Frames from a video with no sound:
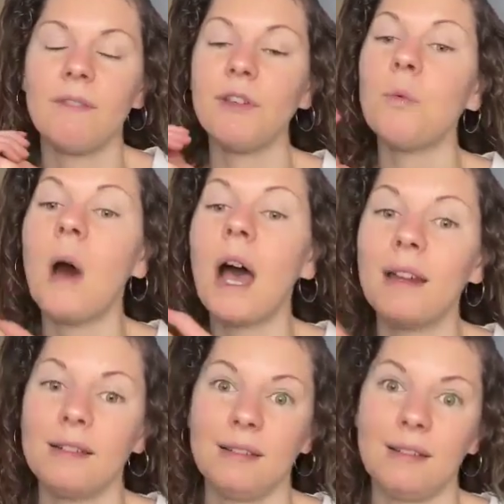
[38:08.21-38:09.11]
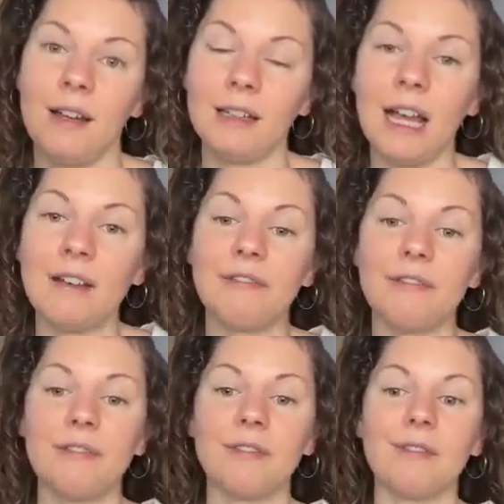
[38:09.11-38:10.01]
If you want a
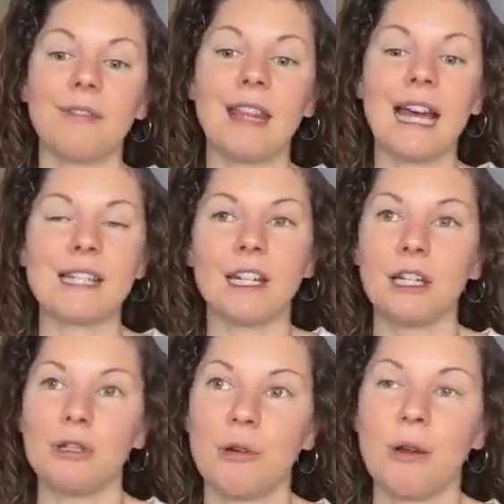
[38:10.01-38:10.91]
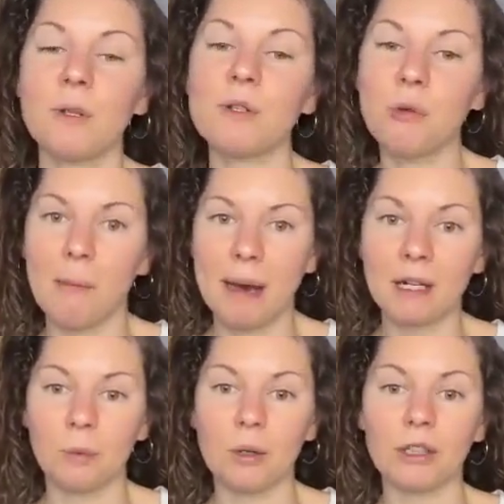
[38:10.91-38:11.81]
life that's going to contribute to a
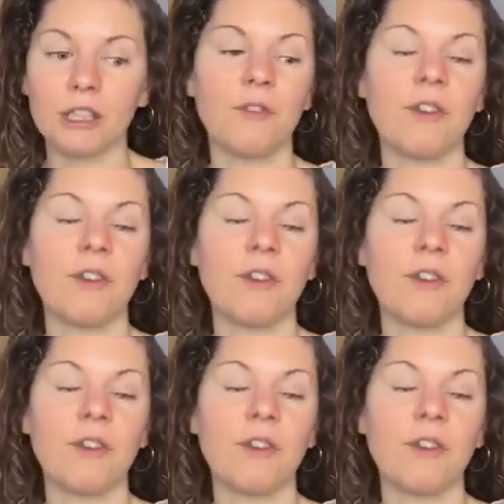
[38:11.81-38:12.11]
better world,